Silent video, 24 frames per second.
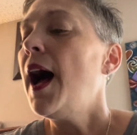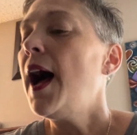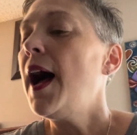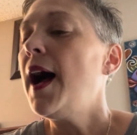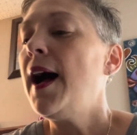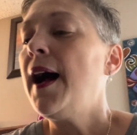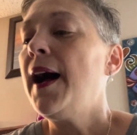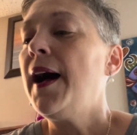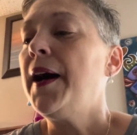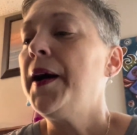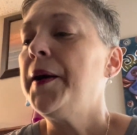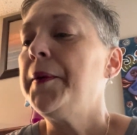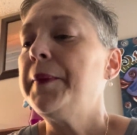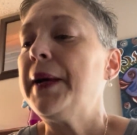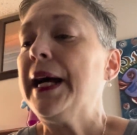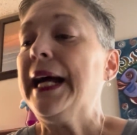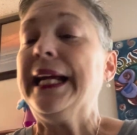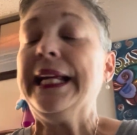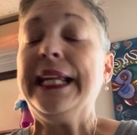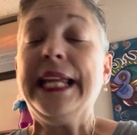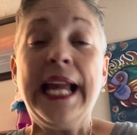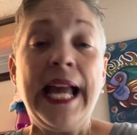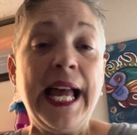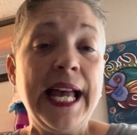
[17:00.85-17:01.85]

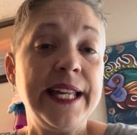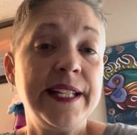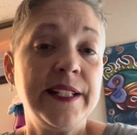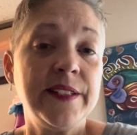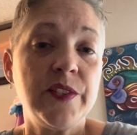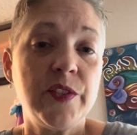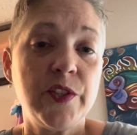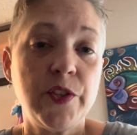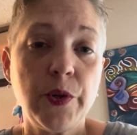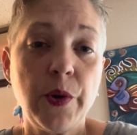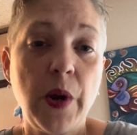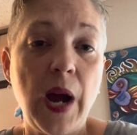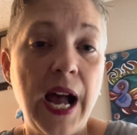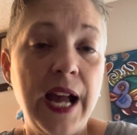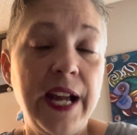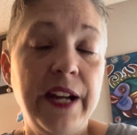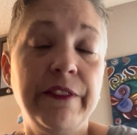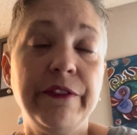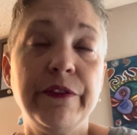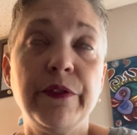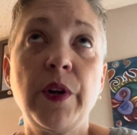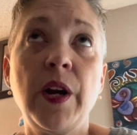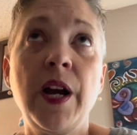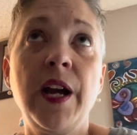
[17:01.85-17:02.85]
Again, so
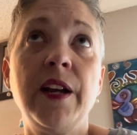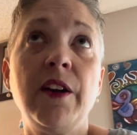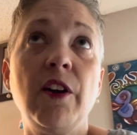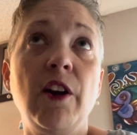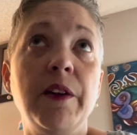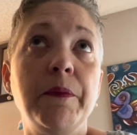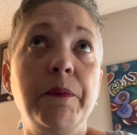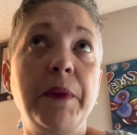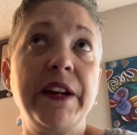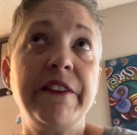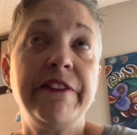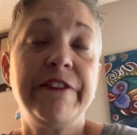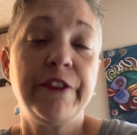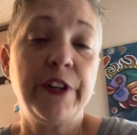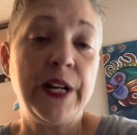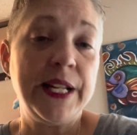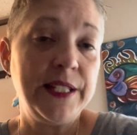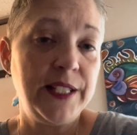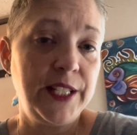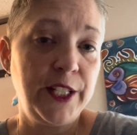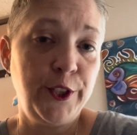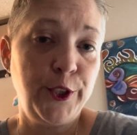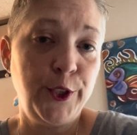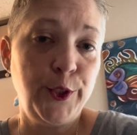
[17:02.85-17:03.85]
I've run on my friend
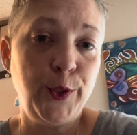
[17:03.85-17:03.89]
in New